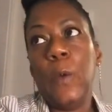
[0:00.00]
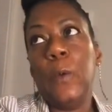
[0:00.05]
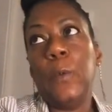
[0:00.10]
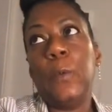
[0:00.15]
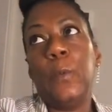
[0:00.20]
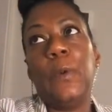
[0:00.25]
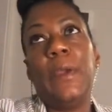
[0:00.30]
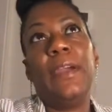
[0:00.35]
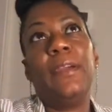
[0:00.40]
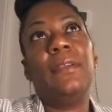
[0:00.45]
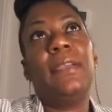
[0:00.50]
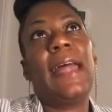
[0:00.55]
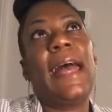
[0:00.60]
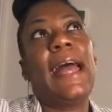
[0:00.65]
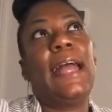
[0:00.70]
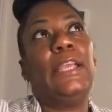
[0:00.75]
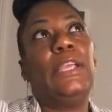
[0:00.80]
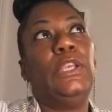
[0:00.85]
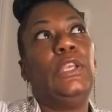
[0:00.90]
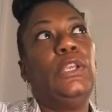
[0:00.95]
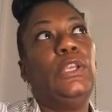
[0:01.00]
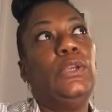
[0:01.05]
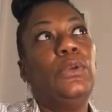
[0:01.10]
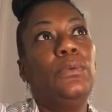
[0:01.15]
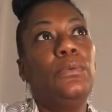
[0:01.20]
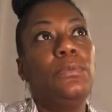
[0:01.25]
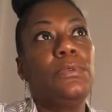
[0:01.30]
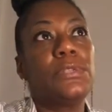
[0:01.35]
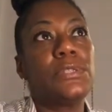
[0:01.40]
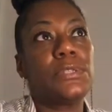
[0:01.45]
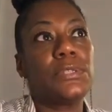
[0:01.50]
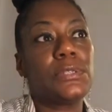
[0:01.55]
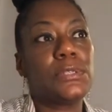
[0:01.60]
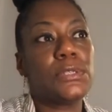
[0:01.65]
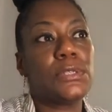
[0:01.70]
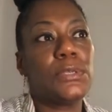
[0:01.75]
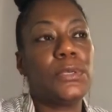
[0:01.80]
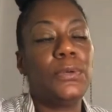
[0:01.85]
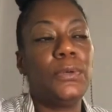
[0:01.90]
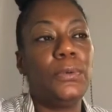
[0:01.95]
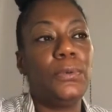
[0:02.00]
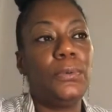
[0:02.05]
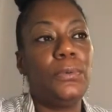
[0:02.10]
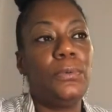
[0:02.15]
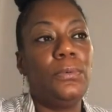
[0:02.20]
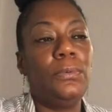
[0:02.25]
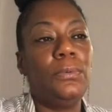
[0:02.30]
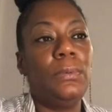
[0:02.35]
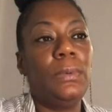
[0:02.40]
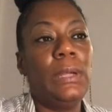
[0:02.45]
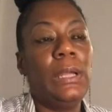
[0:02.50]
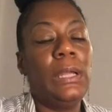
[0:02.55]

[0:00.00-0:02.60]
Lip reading: We're not used to